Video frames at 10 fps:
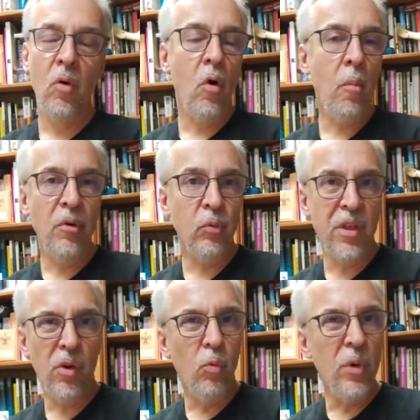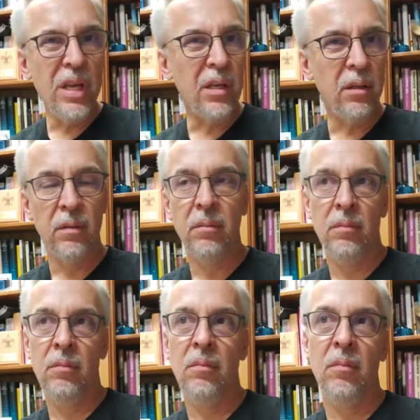almost within a week
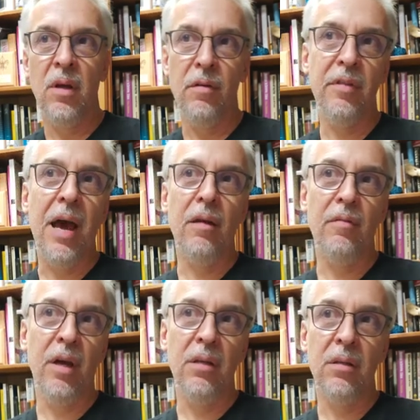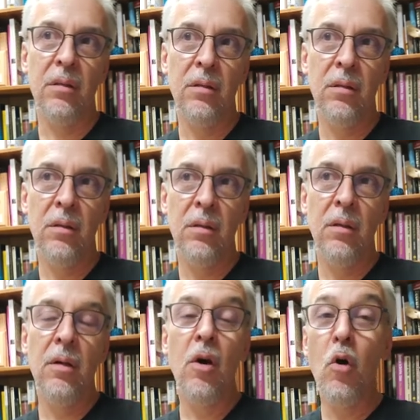of that event,
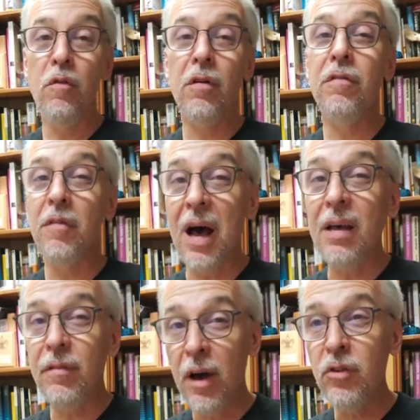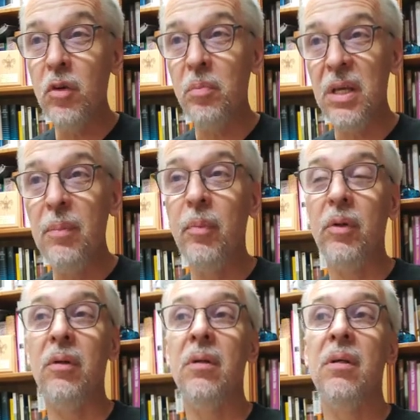over 500
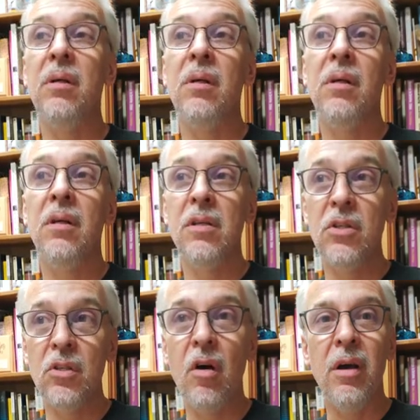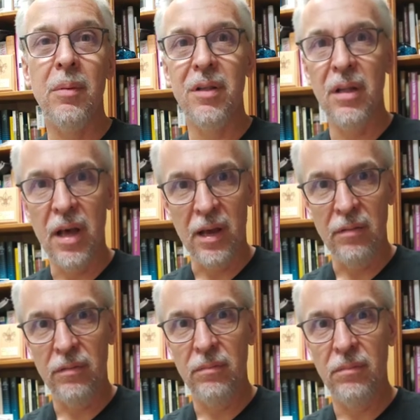people saw him
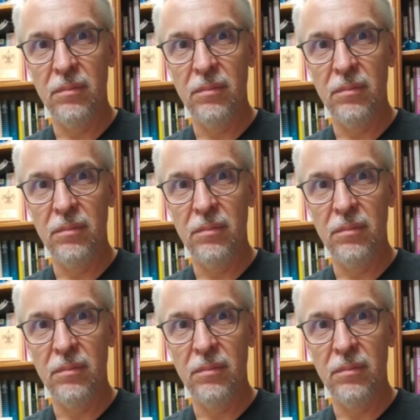alive.